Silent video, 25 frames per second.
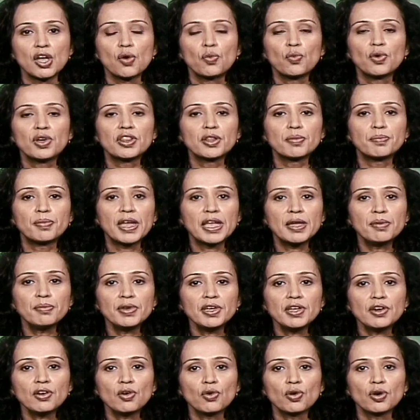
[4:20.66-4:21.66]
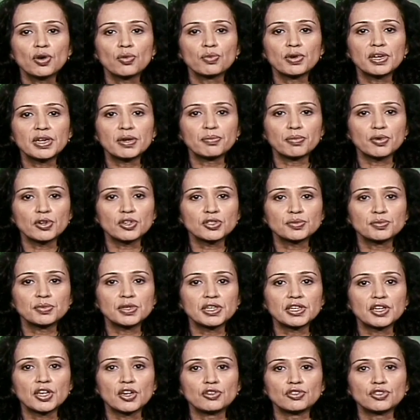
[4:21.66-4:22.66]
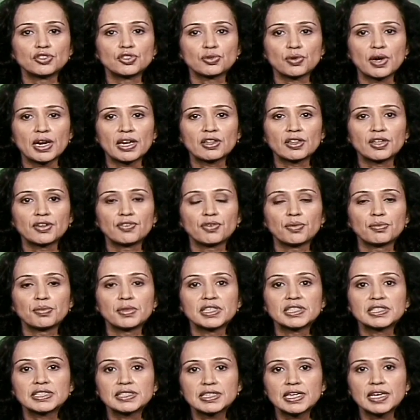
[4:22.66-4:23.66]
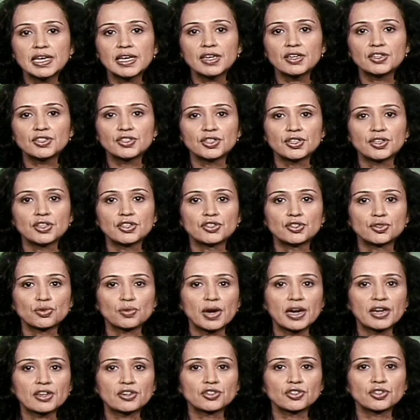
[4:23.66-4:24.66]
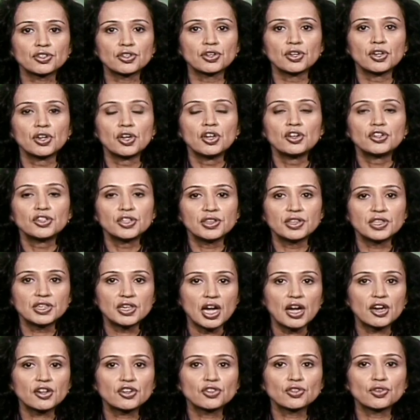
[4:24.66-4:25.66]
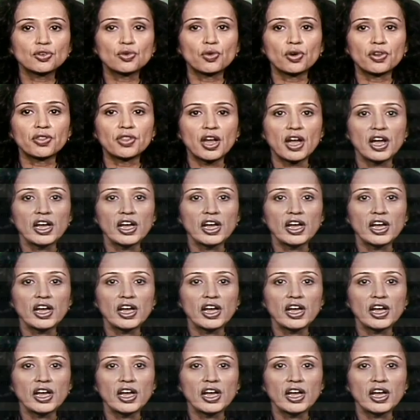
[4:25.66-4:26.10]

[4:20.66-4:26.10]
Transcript: When the payment or reimbursement goes directly from the state to the doctor or the